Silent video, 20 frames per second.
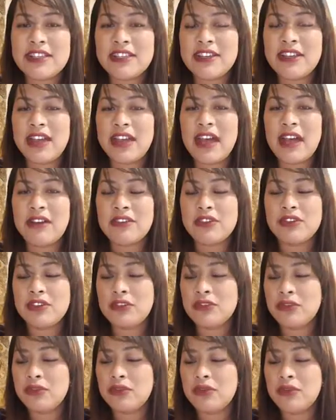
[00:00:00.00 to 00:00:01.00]
on how
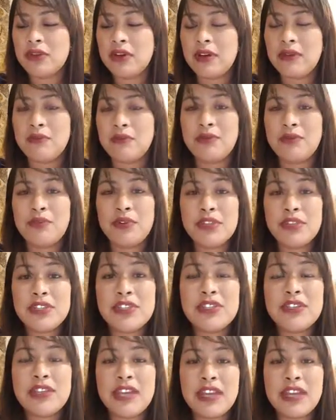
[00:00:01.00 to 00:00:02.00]
to put
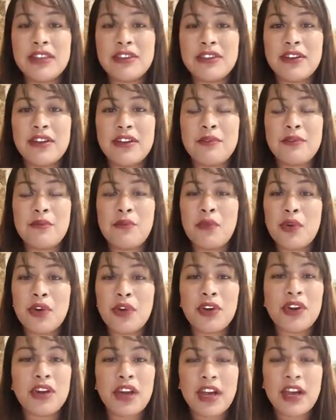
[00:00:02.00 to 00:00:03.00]
together
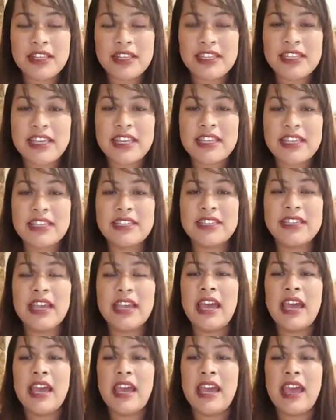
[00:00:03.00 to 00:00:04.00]
more content
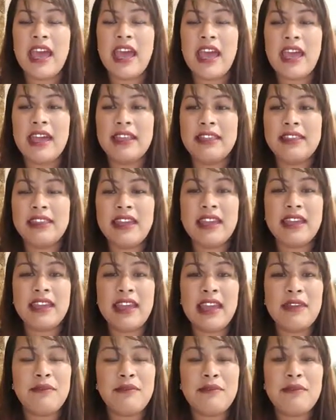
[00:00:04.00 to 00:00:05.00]
and that
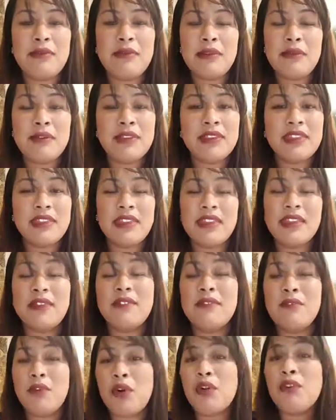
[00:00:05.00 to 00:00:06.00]
can be
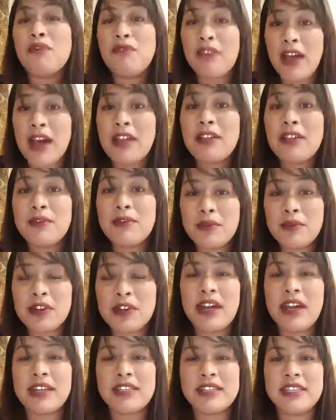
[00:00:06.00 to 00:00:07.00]
more valuable
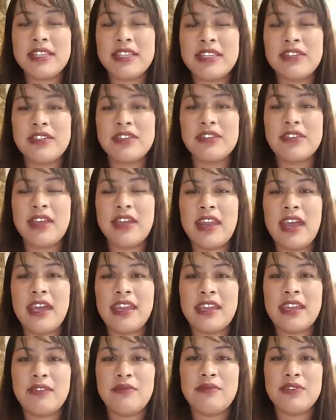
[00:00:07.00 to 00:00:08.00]
content so that I
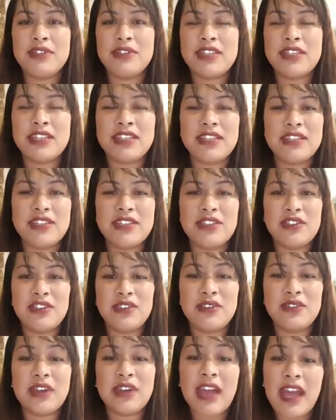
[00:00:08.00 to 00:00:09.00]
can present it to
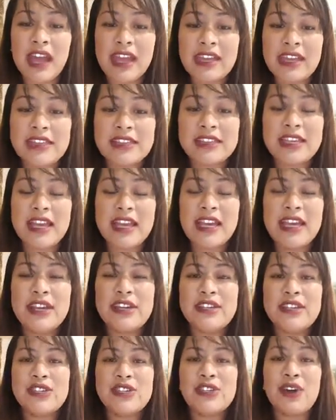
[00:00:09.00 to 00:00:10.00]
you guys.
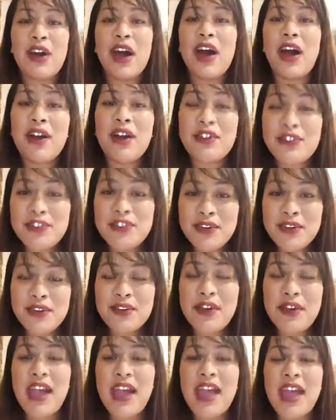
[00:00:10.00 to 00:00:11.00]
So
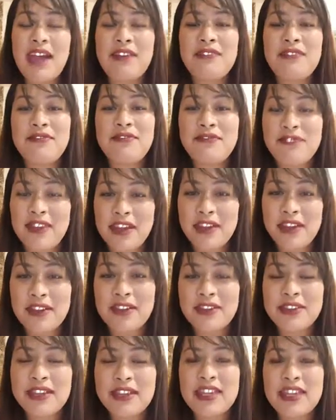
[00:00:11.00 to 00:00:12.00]
although I have
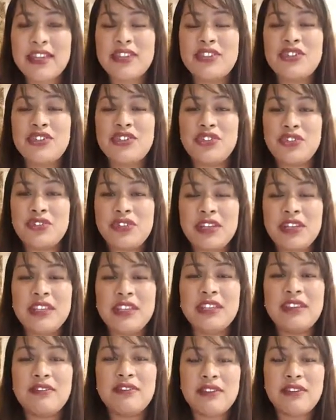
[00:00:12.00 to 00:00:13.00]
failed in
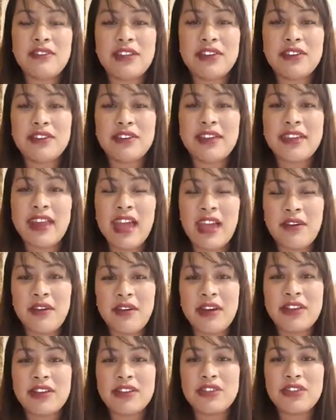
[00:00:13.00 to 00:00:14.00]
shooting the video that I
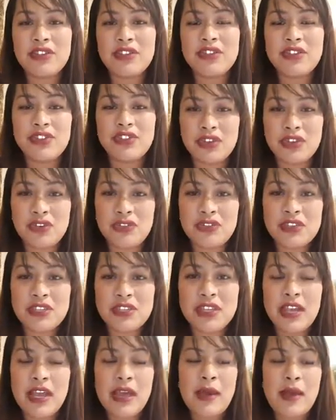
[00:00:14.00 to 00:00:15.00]
wanted to
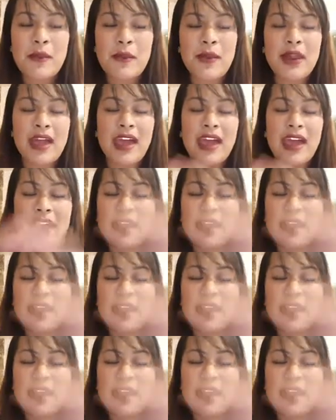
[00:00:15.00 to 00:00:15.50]
shoot, but